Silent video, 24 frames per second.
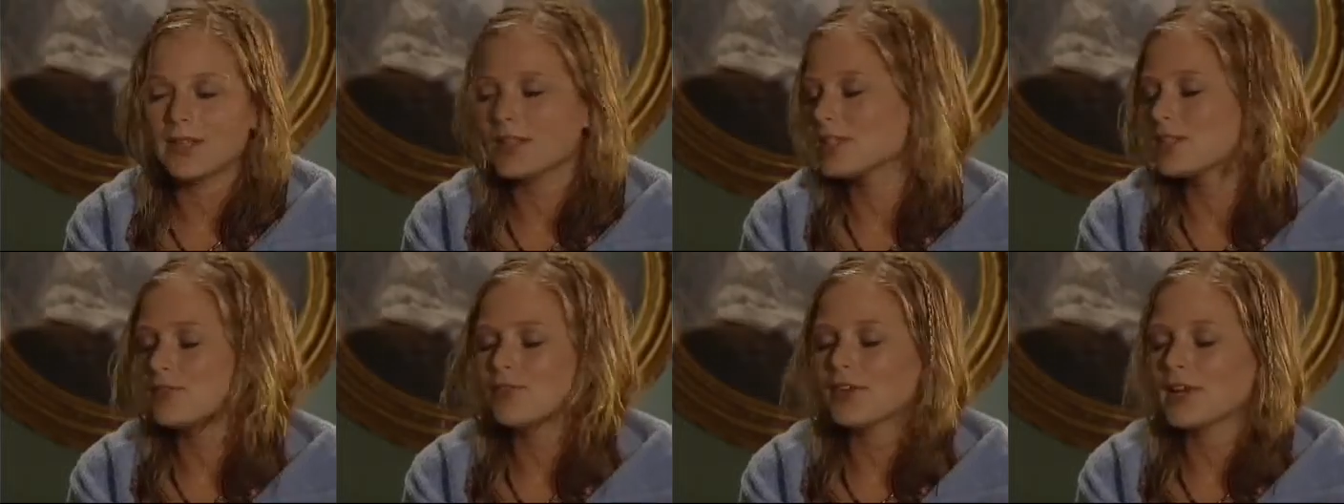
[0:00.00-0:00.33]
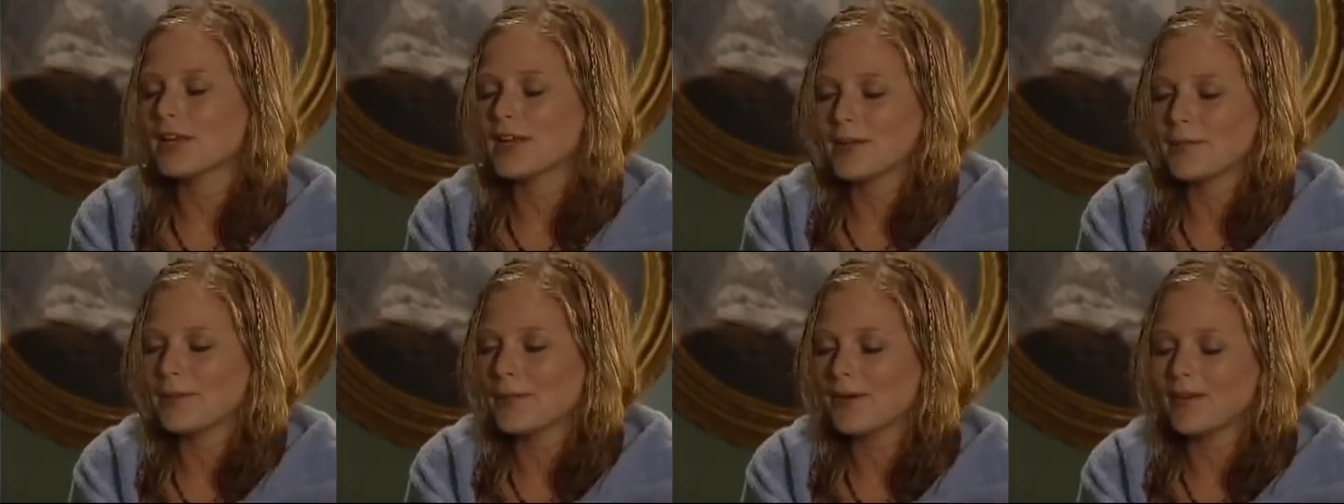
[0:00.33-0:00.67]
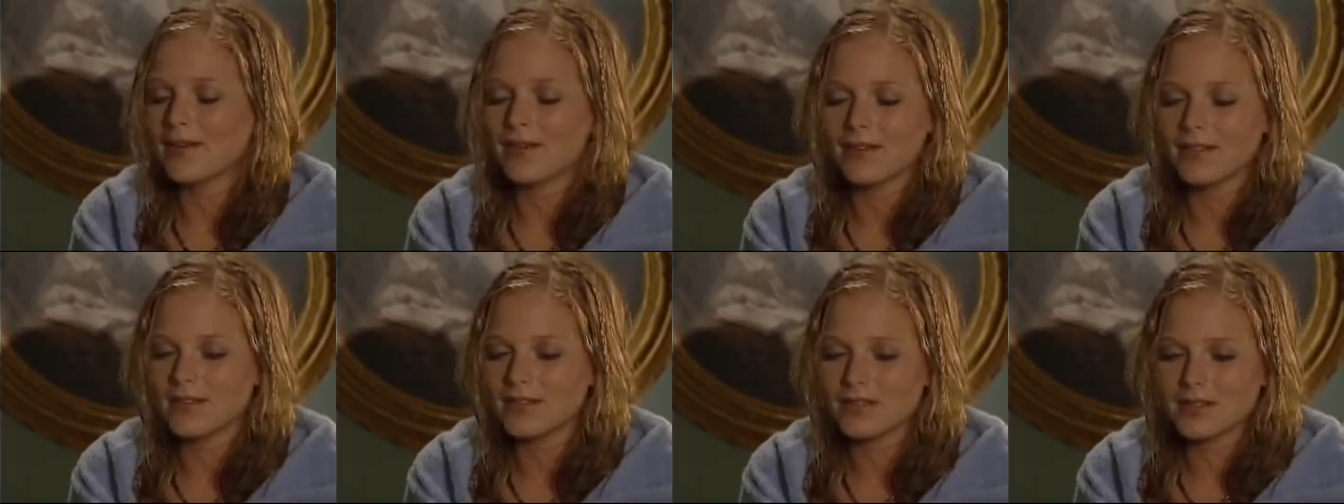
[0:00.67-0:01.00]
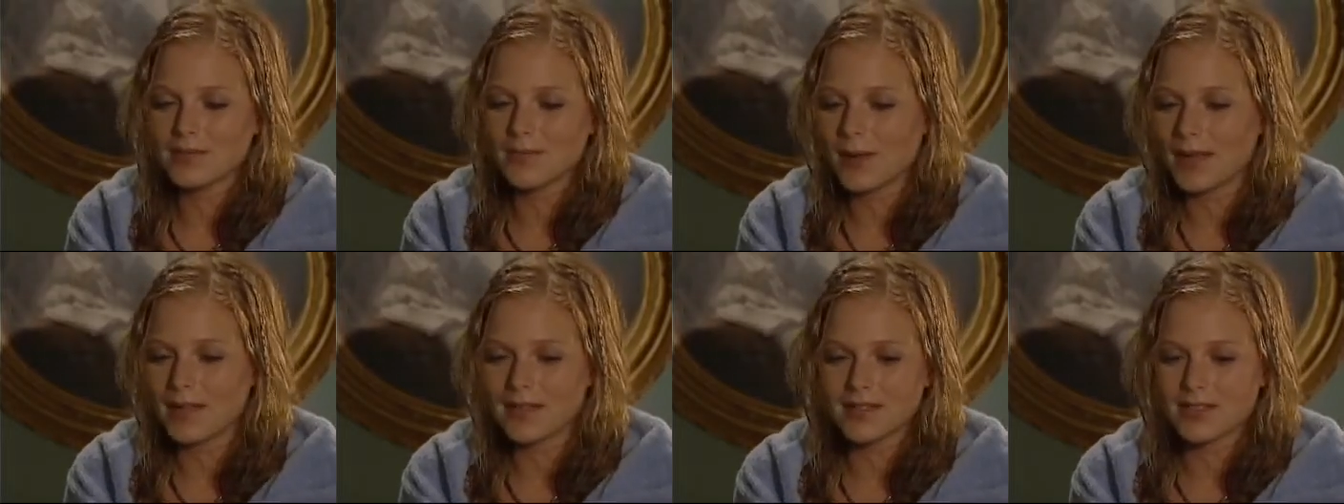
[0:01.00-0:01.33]
let's forget about all this
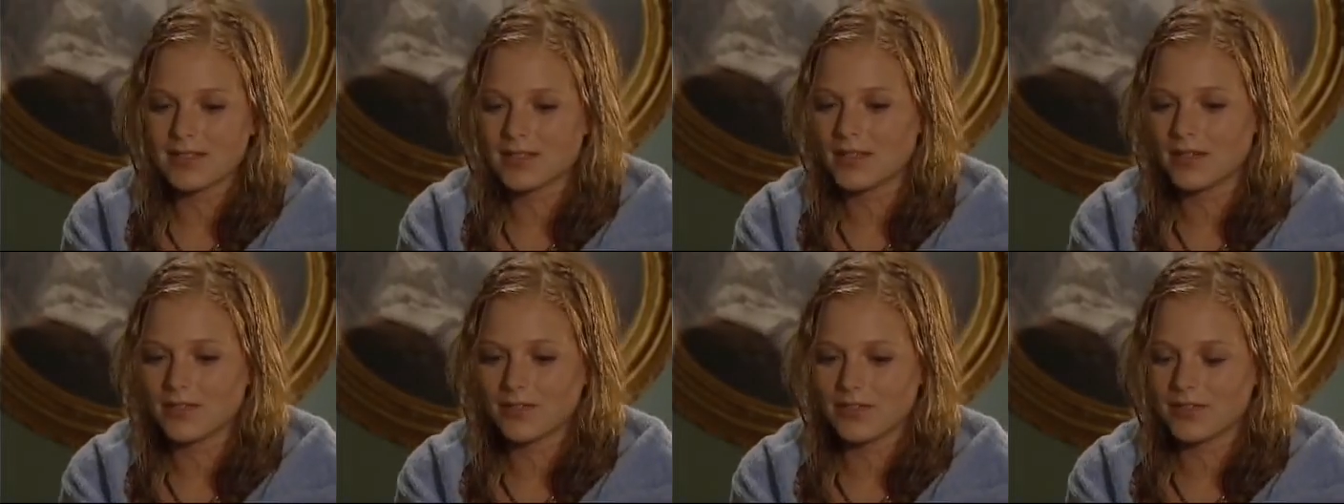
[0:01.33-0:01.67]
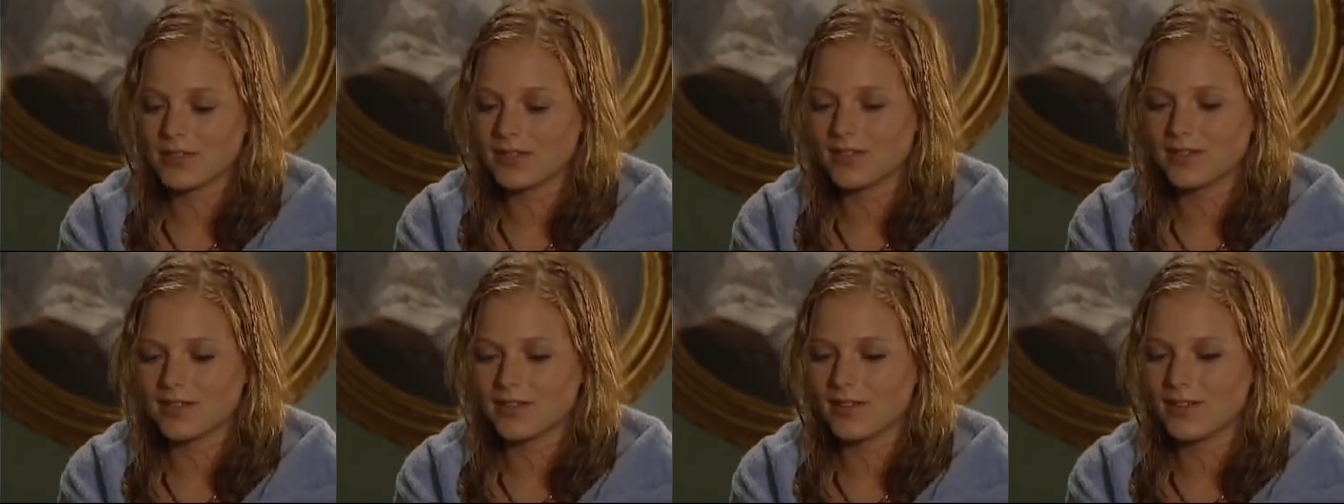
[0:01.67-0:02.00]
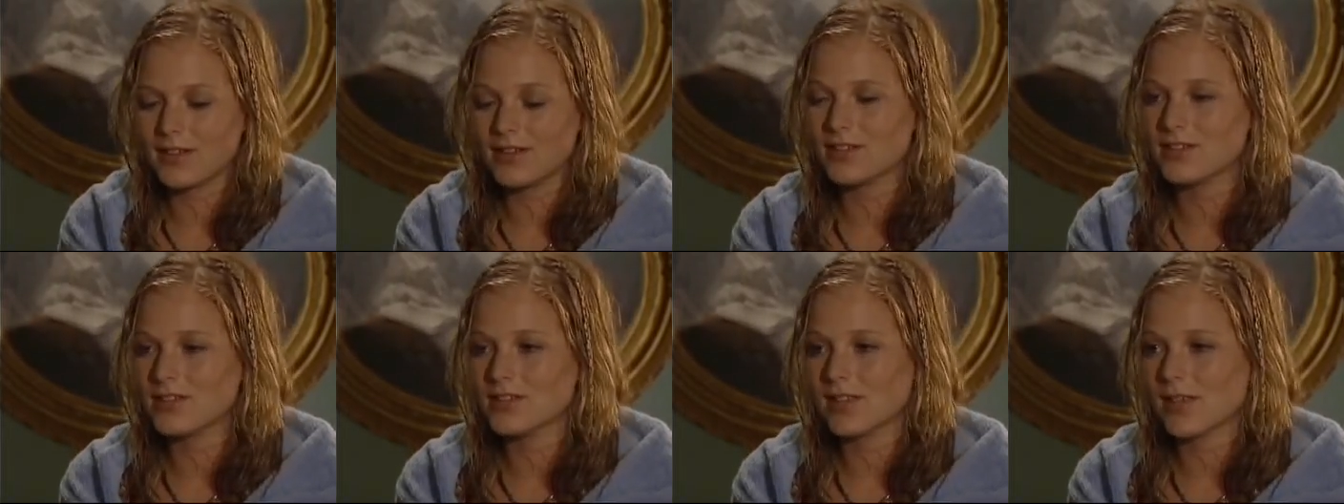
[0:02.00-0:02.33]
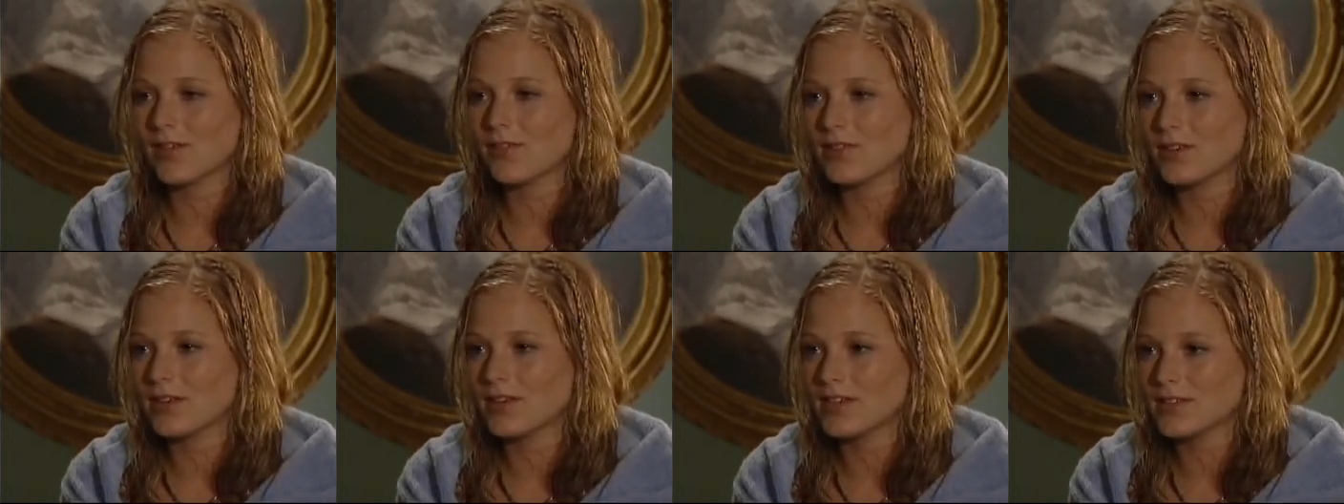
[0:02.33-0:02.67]
bad stuff and, and just
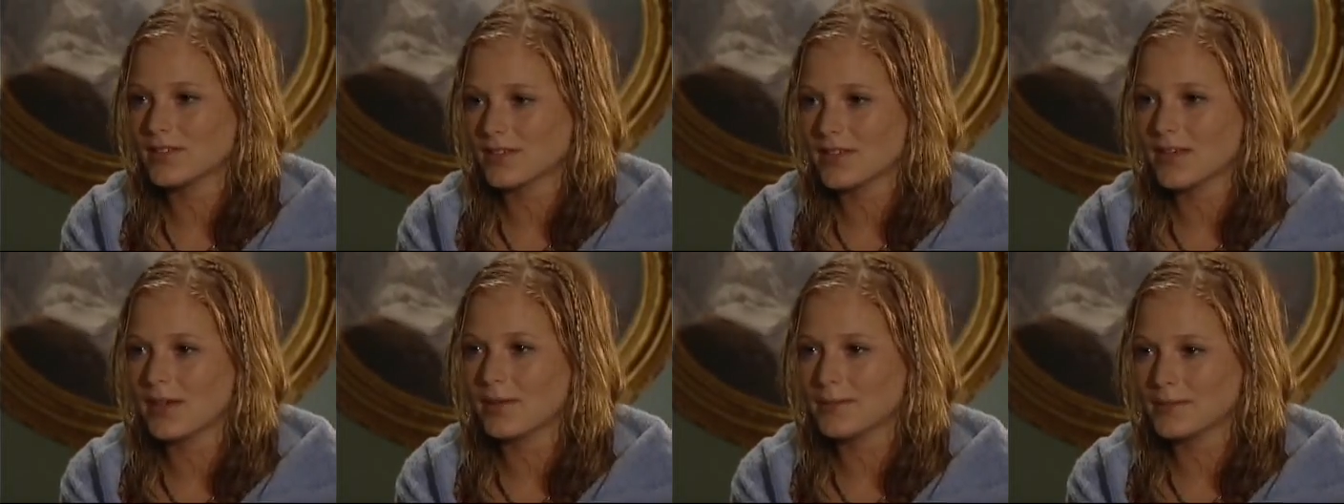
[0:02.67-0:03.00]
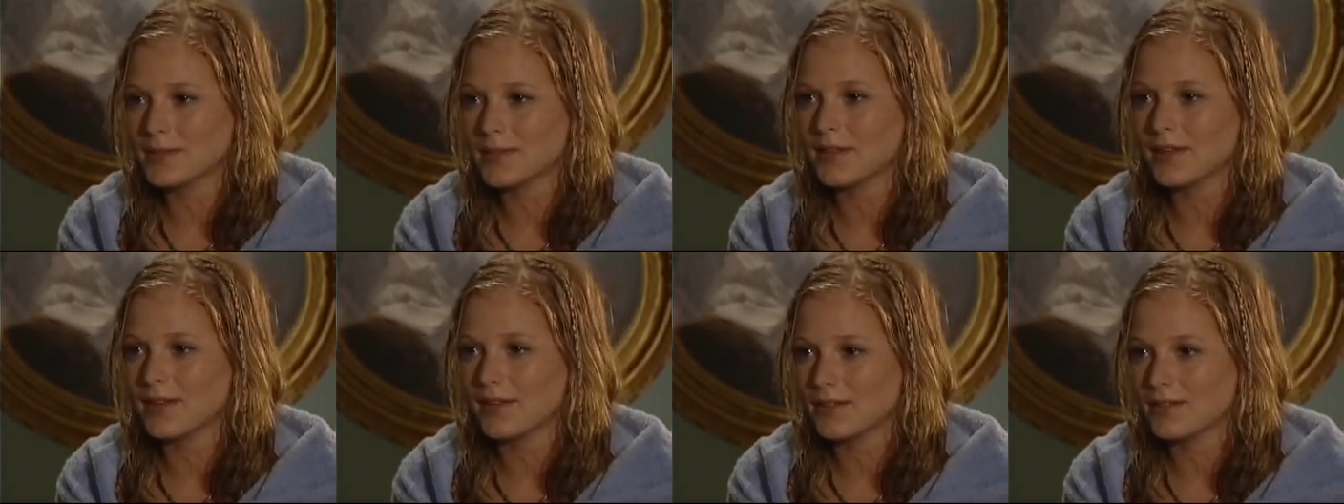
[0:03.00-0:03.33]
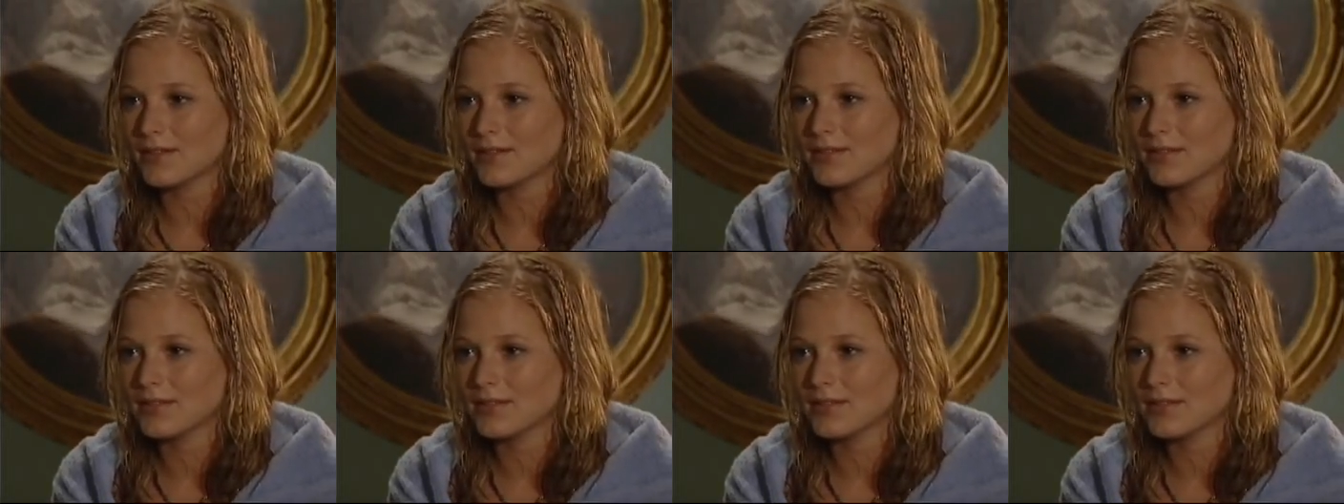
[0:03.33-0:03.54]
have a nice time tonight.